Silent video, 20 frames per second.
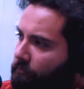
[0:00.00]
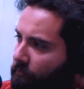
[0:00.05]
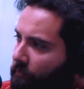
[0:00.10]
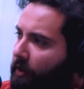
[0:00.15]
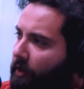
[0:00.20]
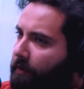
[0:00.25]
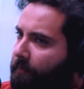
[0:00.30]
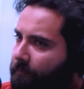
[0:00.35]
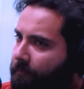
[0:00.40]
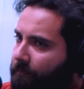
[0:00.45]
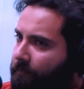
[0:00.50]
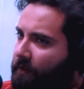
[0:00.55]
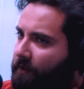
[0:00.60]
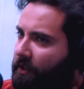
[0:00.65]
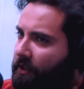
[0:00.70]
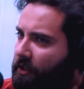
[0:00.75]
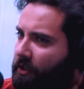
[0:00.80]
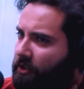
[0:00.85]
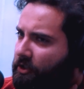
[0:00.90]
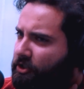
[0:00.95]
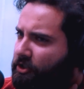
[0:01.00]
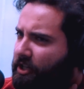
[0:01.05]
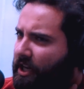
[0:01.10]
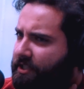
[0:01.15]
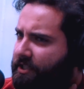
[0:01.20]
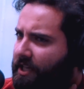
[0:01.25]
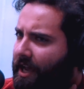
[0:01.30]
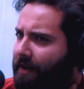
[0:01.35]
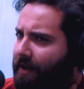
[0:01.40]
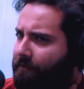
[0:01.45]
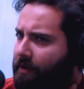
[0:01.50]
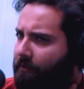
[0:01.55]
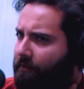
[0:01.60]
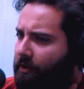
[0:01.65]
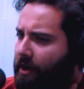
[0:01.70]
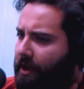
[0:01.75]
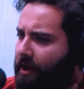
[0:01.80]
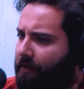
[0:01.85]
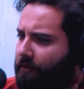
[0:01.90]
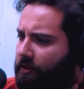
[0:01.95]
Right. Did you guys
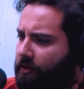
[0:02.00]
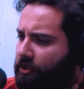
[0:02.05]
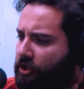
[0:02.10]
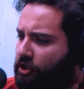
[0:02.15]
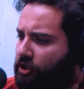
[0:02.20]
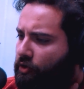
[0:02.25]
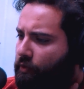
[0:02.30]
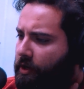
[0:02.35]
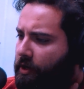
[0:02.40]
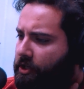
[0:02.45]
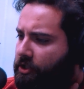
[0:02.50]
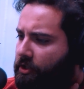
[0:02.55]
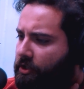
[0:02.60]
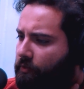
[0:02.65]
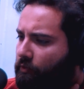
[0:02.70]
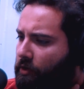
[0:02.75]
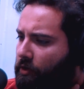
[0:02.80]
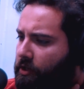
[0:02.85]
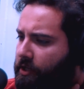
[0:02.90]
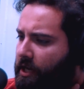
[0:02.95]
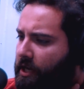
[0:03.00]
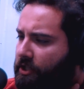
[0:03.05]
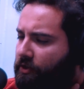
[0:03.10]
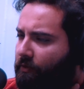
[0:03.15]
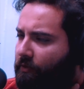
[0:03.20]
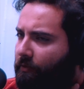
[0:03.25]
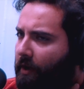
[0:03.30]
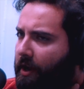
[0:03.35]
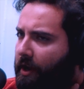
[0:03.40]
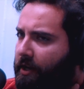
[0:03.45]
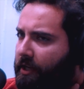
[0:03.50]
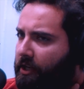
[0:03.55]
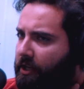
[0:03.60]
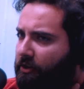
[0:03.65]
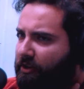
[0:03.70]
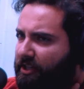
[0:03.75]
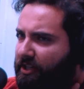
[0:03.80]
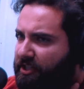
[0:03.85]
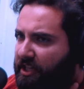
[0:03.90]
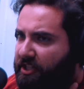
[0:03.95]
ever have a situation where you guys are writing
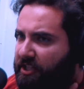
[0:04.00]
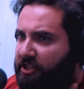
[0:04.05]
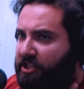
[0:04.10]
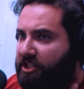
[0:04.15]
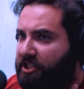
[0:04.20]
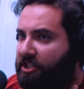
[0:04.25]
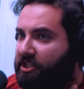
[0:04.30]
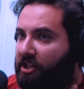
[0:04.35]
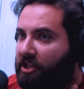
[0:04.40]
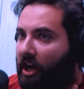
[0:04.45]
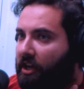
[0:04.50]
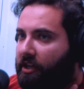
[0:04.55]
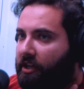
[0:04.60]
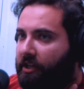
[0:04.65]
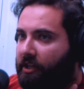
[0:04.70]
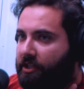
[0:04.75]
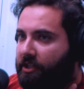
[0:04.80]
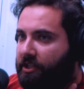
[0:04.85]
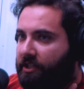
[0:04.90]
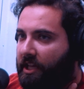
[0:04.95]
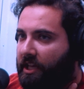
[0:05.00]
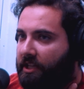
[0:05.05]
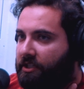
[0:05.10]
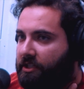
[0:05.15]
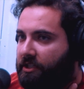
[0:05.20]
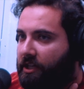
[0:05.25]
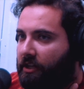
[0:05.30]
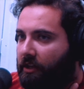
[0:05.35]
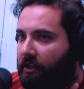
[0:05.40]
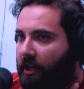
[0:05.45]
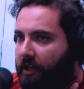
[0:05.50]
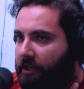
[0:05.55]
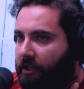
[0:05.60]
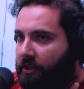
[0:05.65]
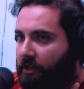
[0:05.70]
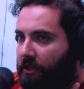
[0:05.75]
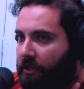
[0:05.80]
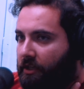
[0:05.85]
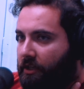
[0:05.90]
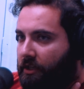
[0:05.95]
and you guys get stuck in a sense that
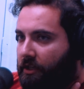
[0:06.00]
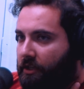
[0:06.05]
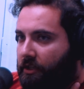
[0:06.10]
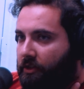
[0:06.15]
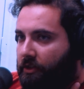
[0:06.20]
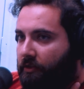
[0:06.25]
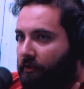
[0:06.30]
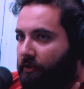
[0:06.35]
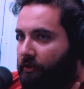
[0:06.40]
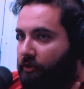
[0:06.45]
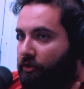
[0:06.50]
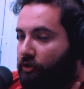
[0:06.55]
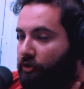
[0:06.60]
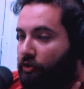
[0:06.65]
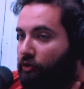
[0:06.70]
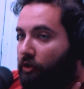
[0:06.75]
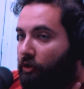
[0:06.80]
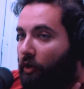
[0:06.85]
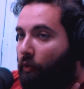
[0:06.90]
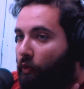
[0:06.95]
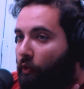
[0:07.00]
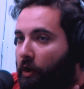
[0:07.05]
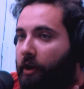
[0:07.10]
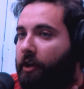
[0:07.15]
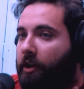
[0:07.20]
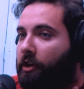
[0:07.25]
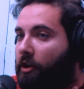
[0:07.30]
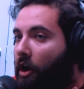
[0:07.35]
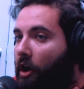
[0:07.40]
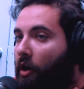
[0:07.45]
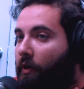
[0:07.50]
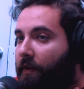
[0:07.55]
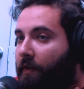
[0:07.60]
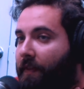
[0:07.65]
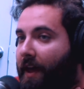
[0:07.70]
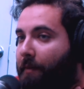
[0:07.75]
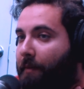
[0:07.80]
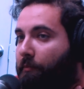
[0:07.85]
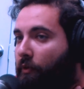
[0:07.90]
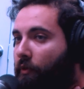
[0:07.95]
like you don't know where to go
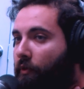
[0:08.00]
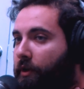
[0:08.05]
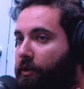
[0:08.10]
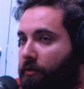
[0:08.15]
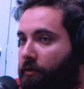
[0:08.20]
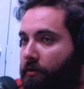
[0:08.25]
at that point?